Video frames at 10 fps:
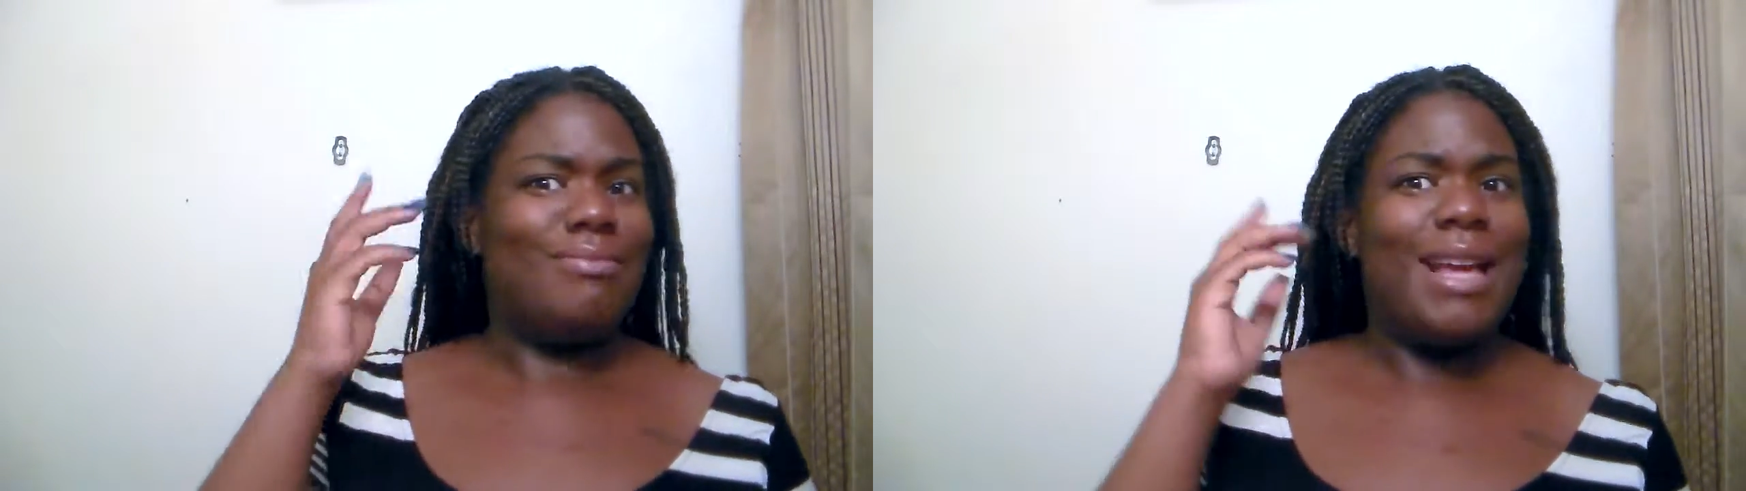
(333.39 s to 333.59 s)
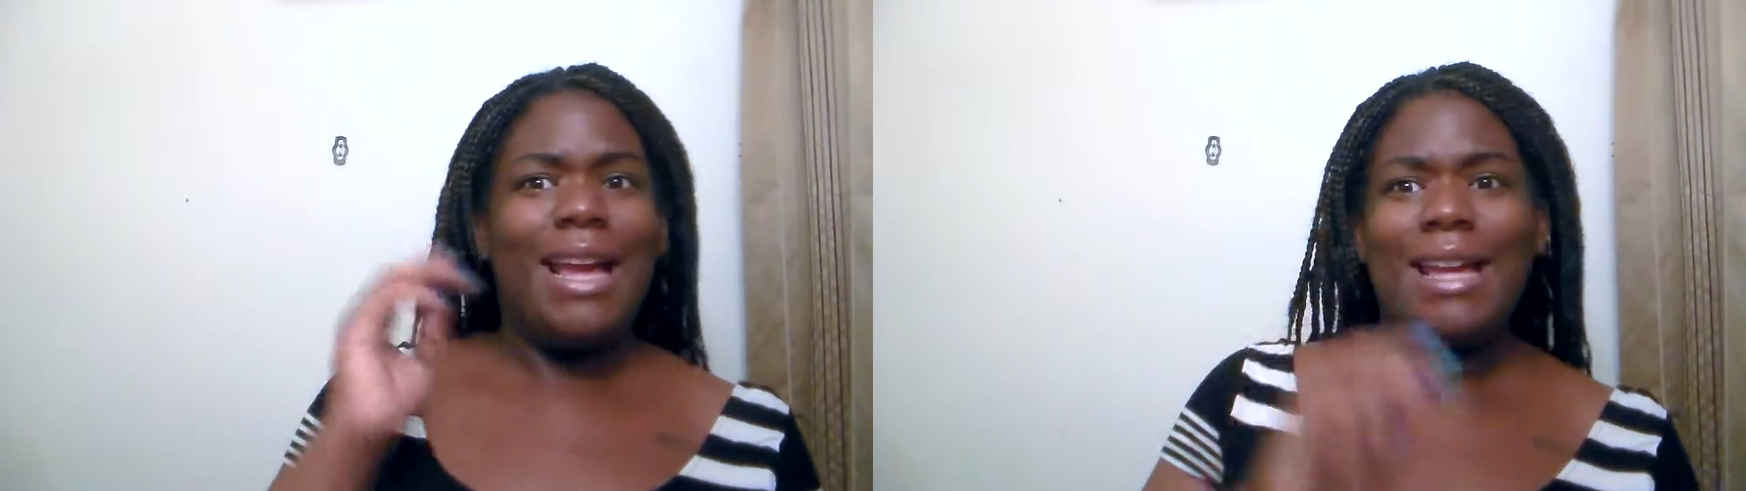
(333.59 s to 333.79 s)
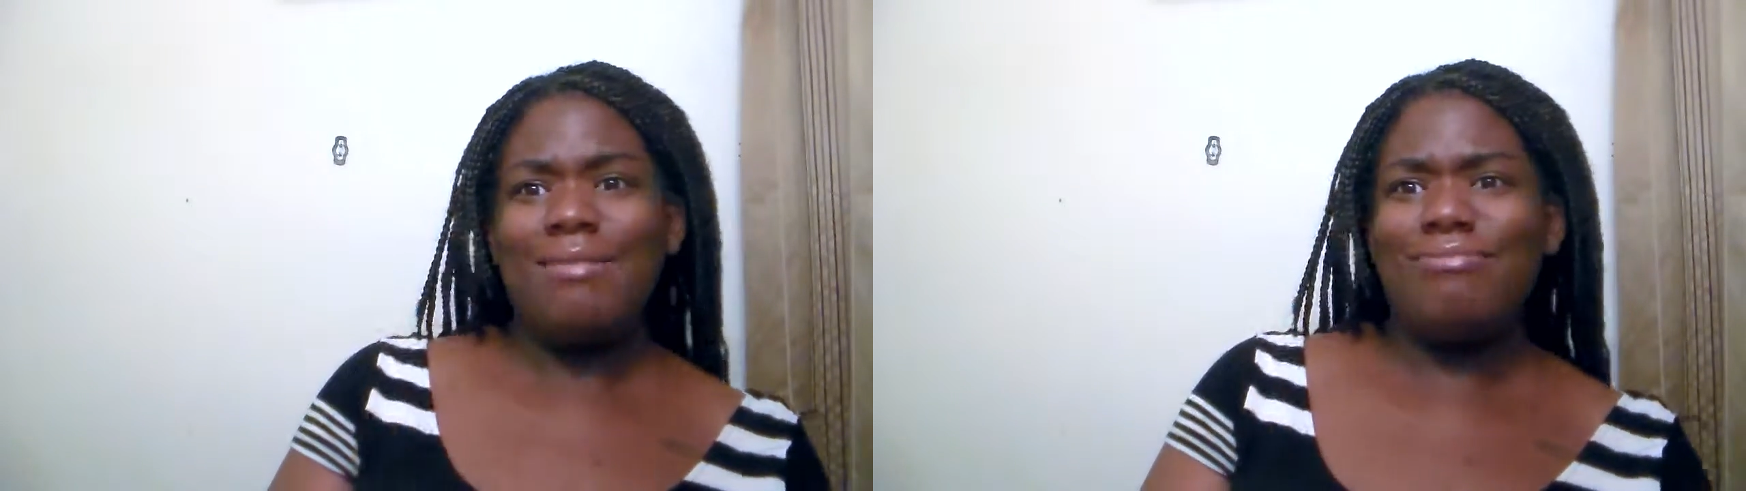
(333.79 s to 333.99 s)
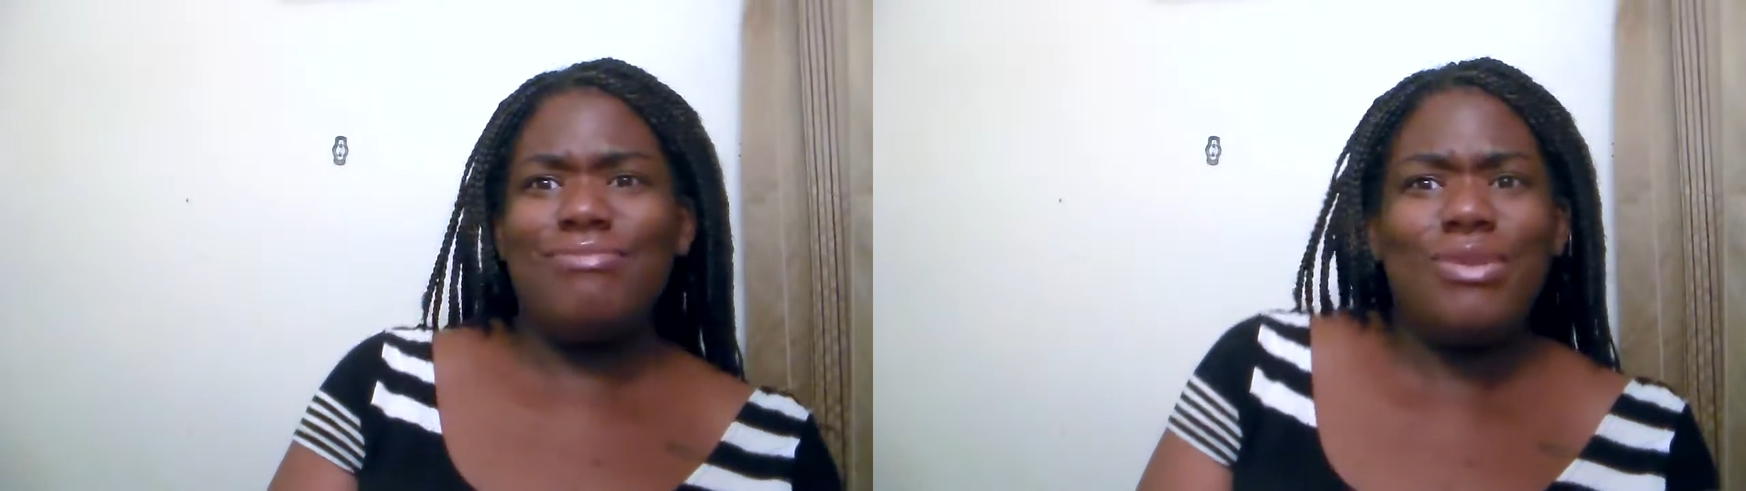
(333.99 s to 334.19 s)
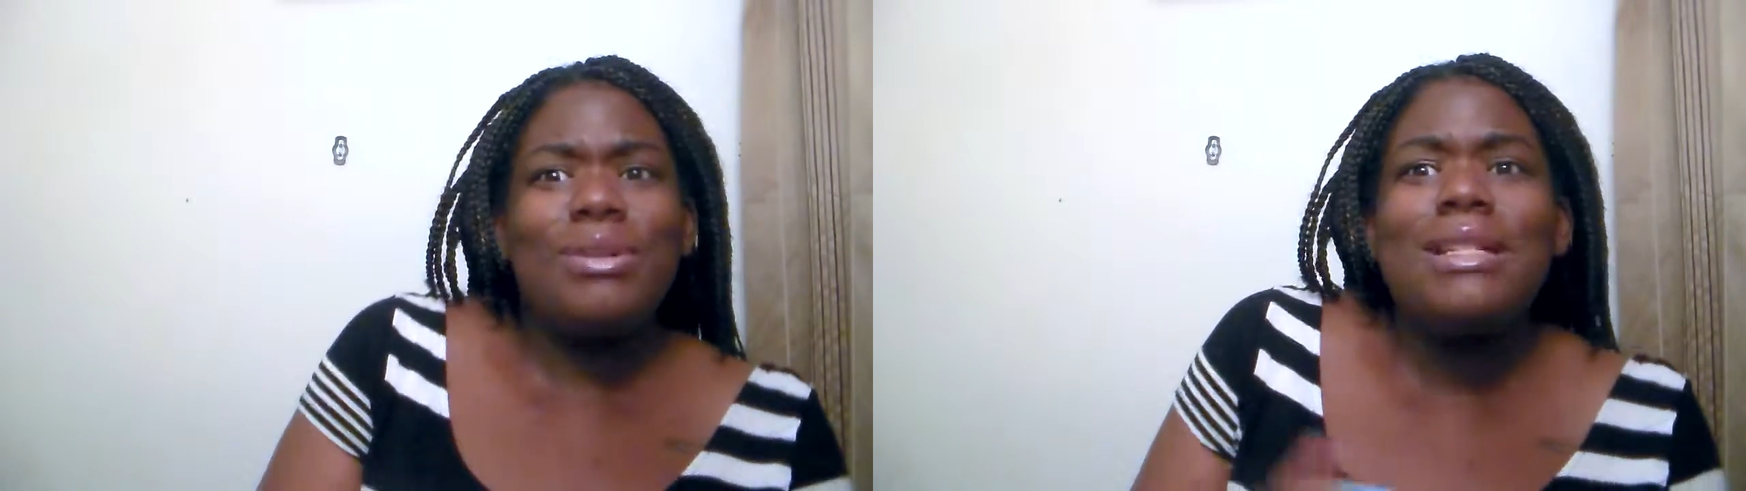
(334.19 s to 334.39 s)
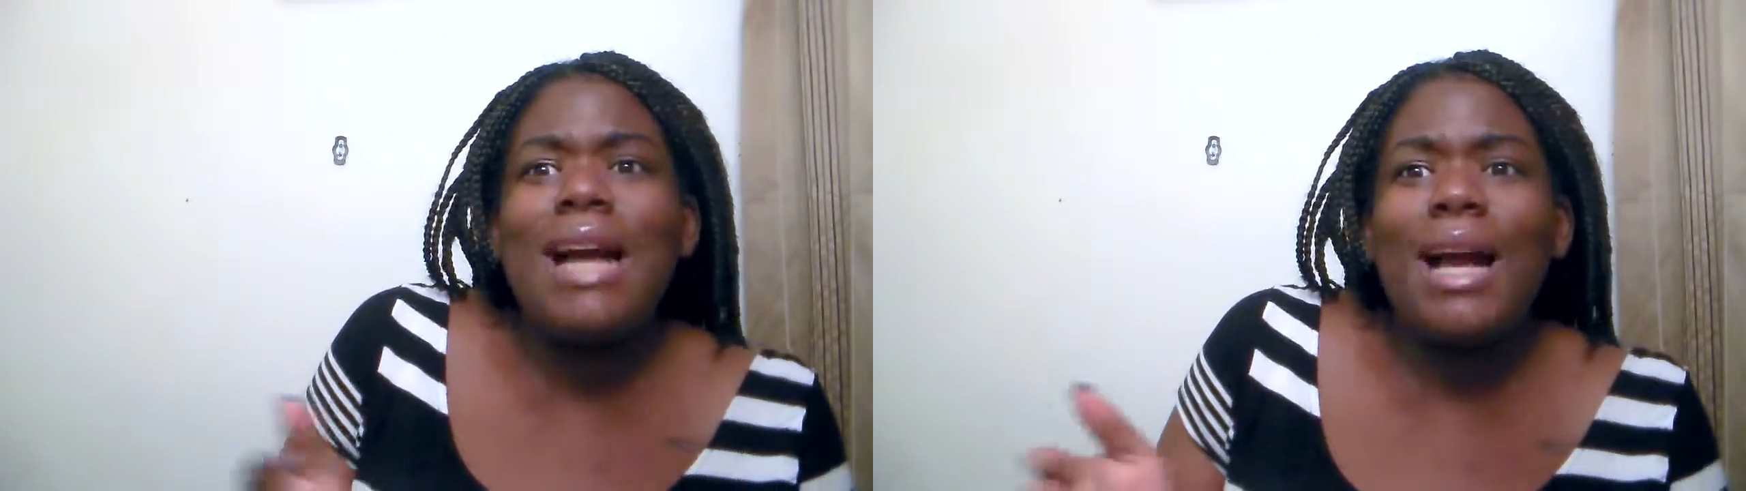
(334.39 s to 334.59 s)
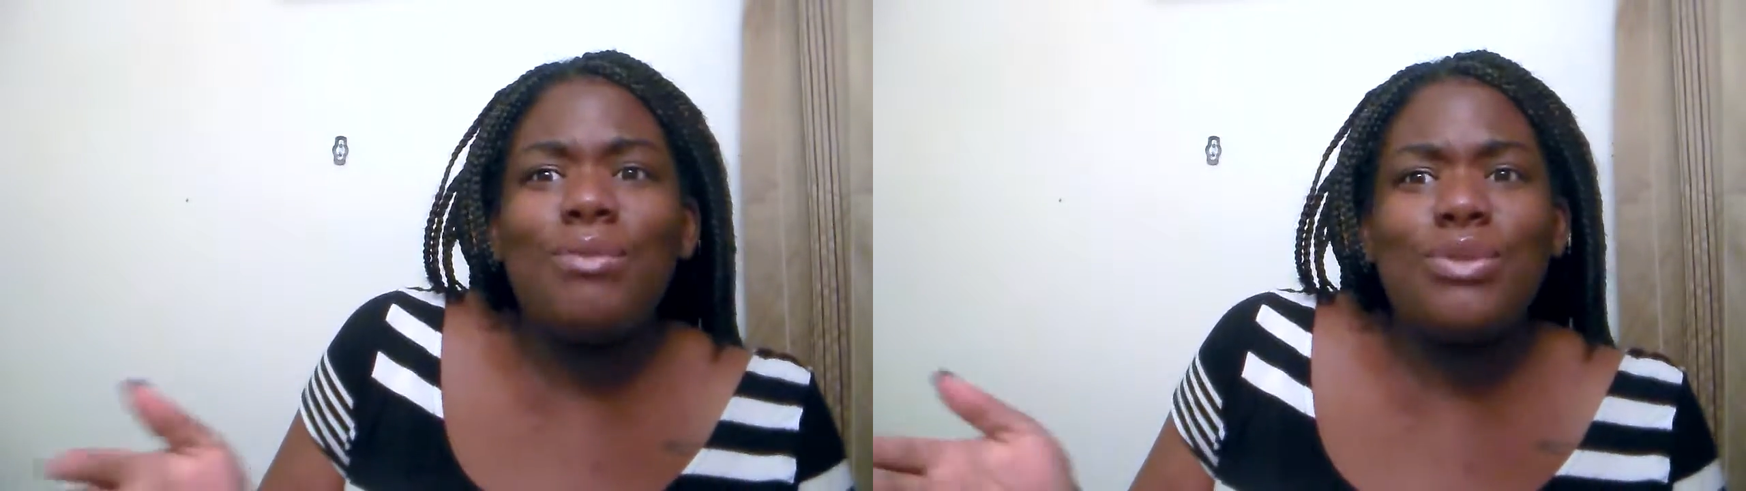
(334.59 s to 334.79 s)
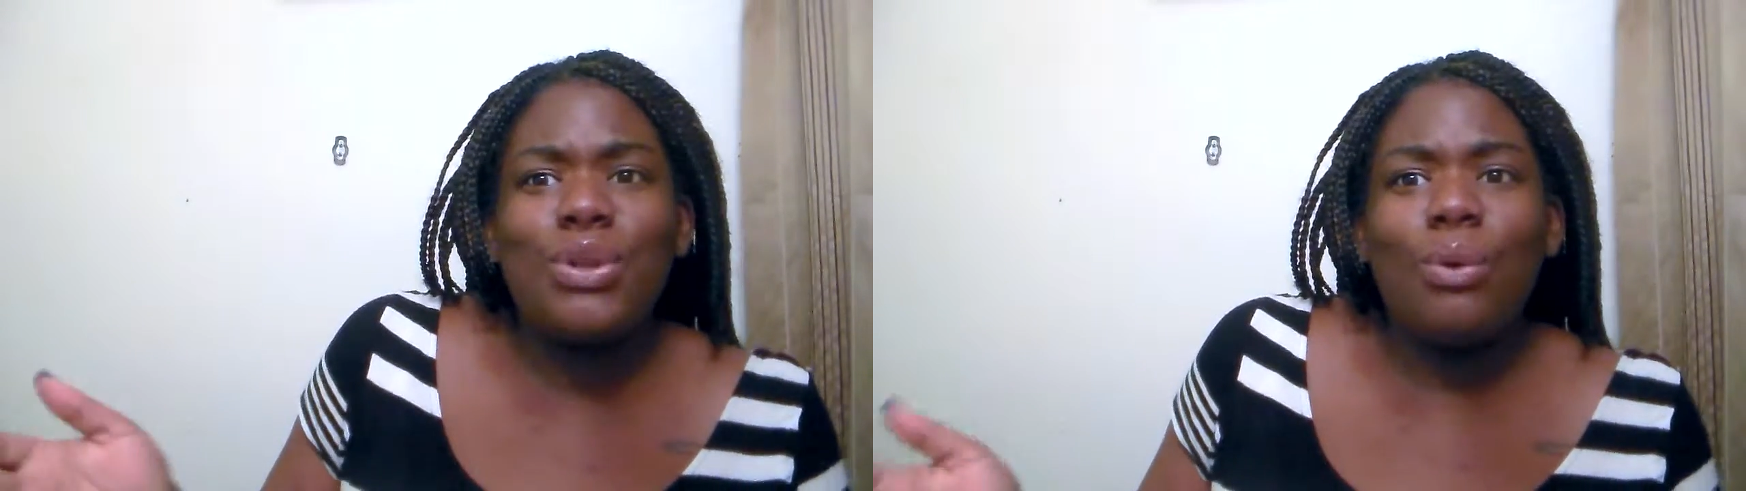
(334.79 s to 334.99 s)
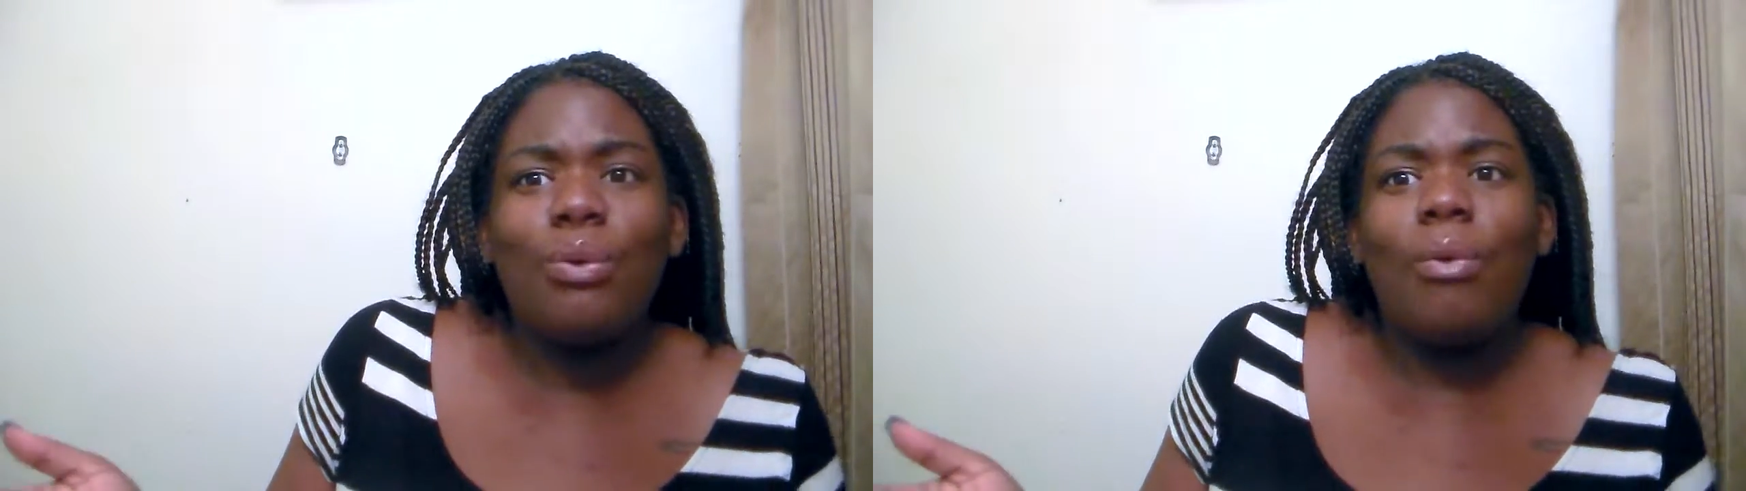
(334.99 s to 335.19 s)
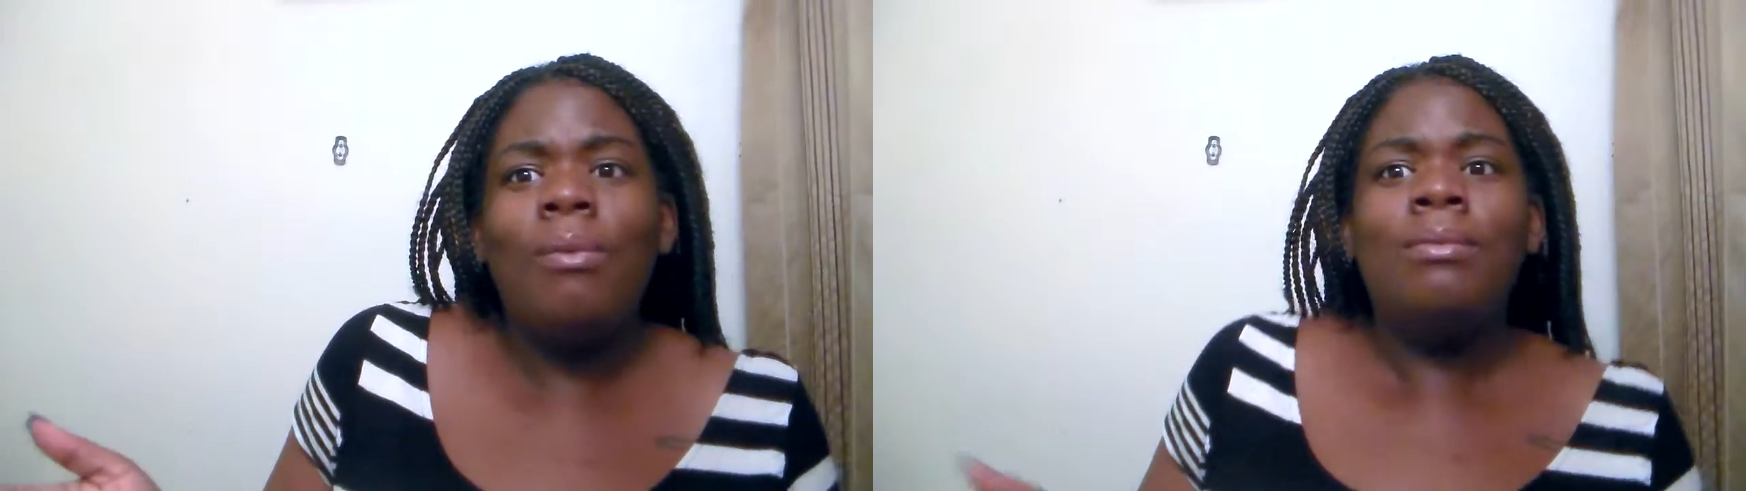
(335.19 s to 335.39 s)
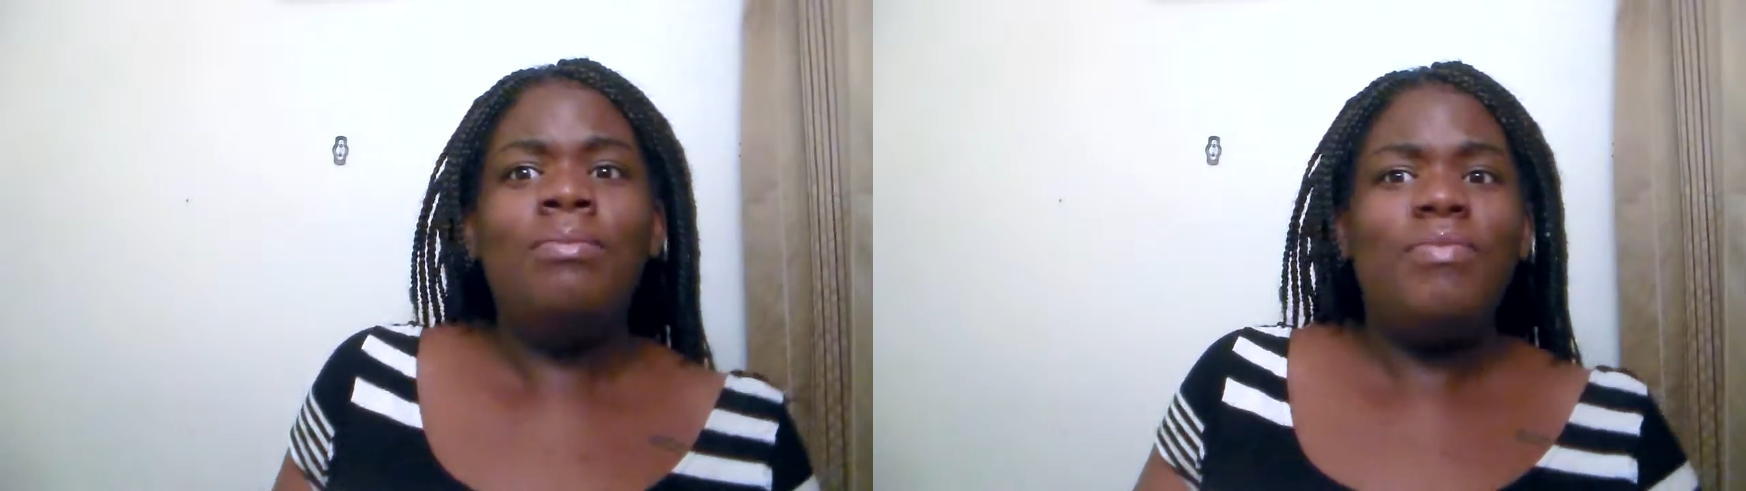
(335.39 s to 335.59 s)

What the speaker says: 3 times total,